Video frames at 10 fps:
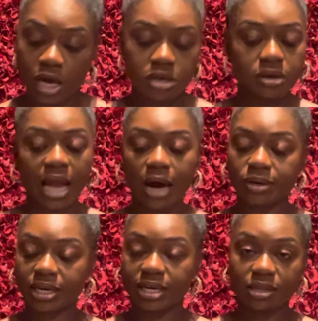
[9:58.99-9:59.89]
You're not
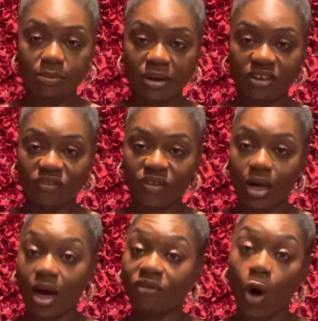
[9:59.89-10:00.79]
going to get the benefit
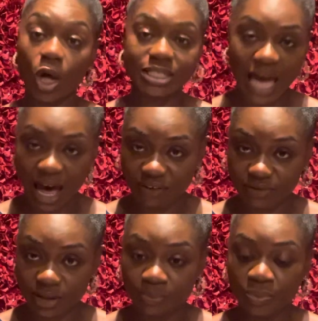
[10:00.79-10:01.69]
of
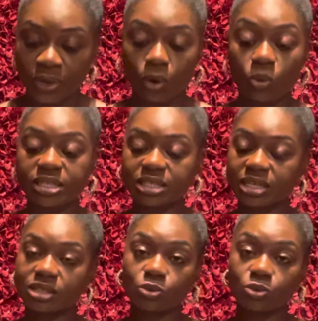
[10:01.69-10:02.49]
autophagy, which is